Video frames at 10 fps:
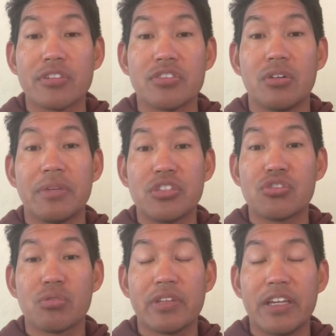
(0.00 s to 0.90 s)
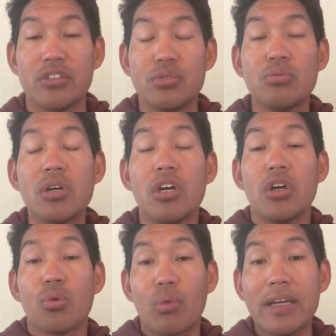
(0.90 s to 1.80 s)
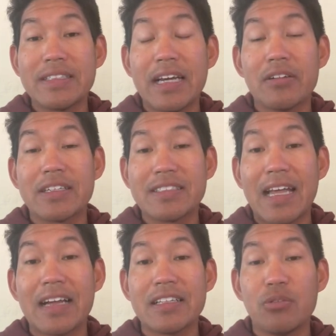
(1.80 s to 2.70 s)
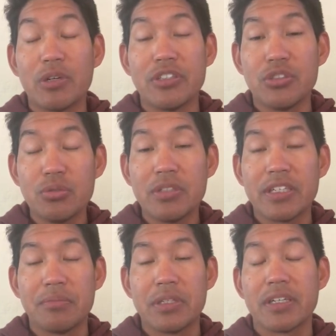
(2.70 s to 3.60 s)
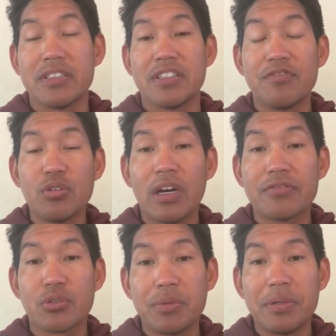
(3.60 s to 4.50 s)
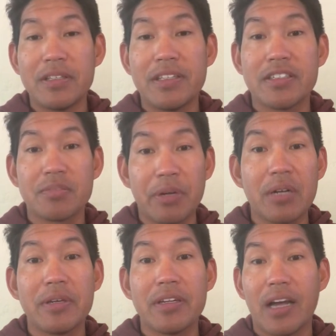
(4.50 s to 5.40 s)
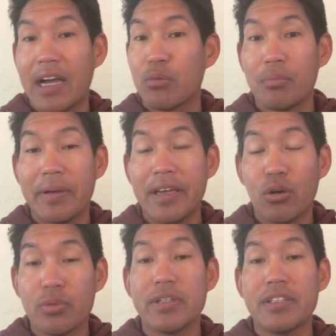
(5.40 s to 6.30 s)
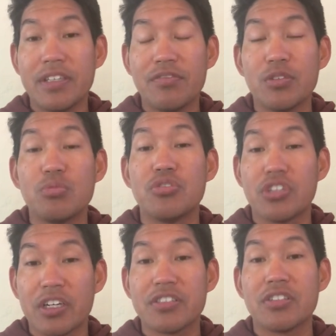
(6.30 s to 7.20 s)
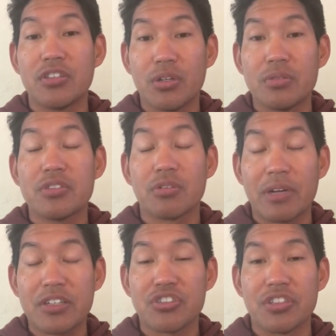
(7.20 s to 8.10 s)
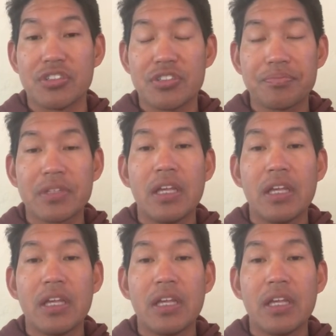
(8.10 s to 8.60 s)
So make sure that you write down exactly what you did, because if you have to repeat the experiment, I may only give you just those directions.